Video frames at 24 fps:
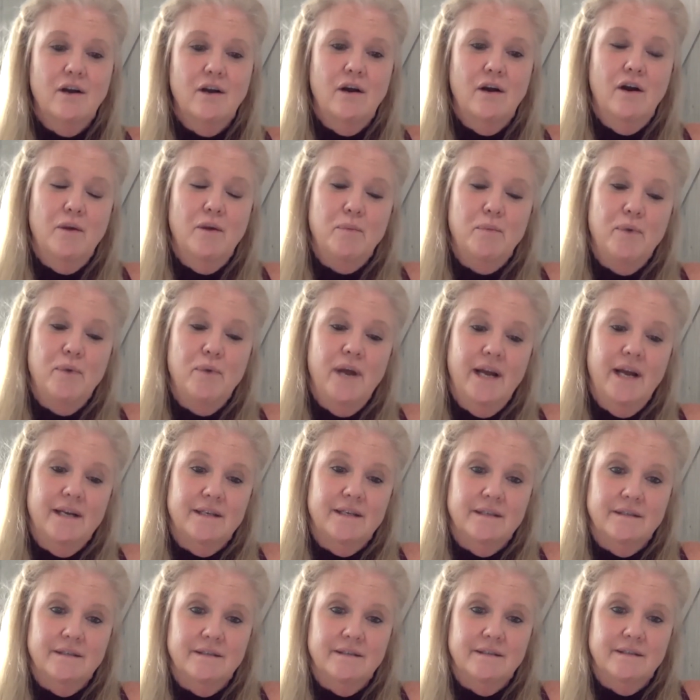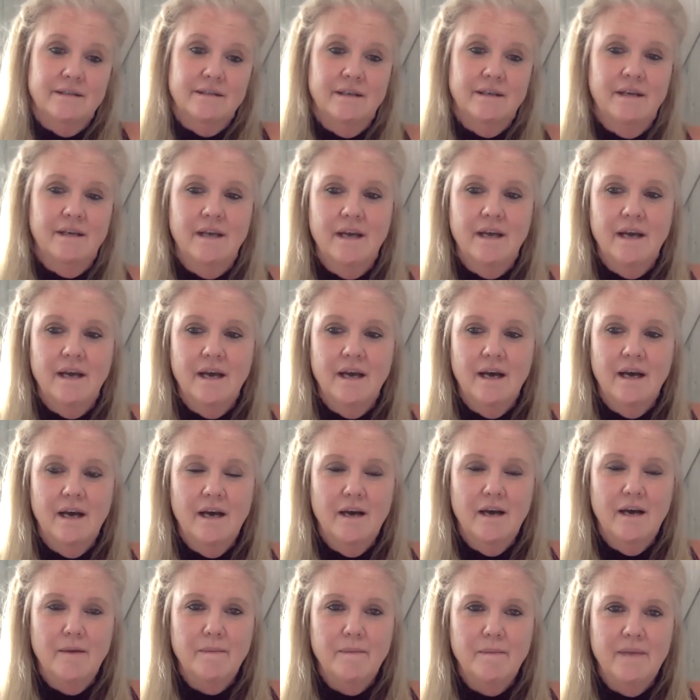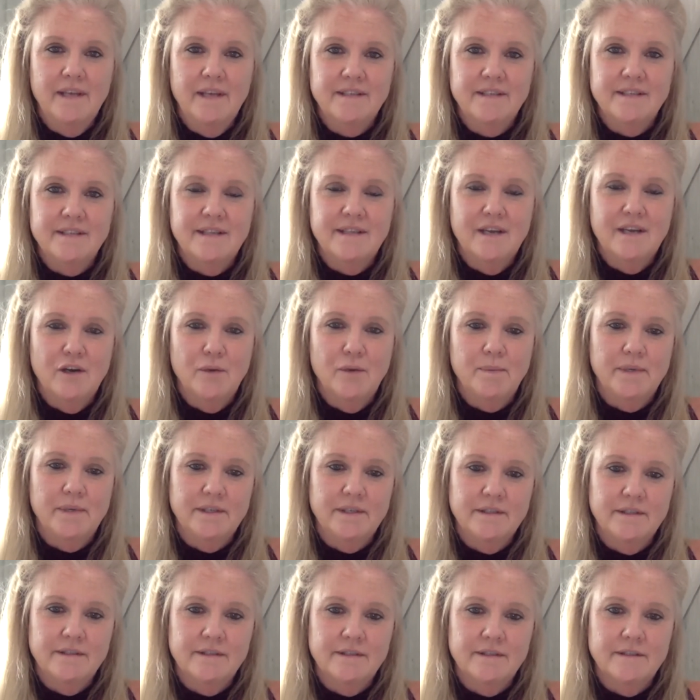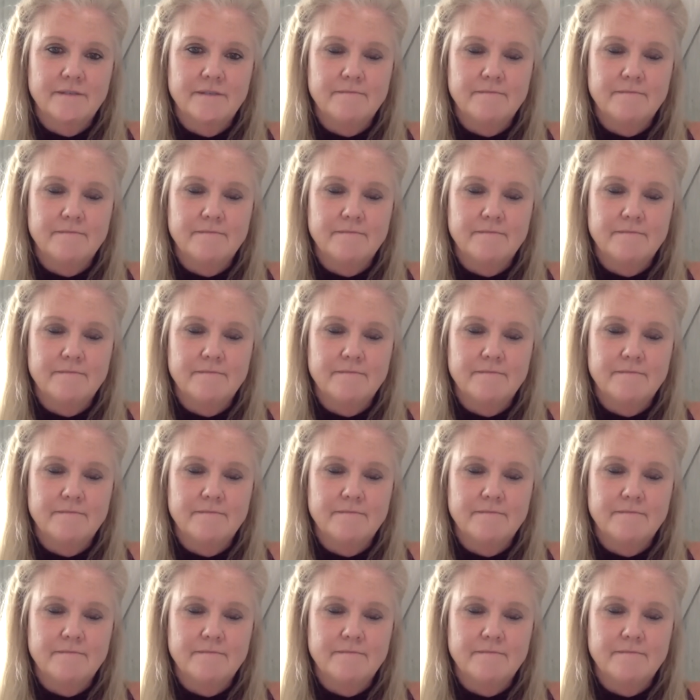our practice as therapists.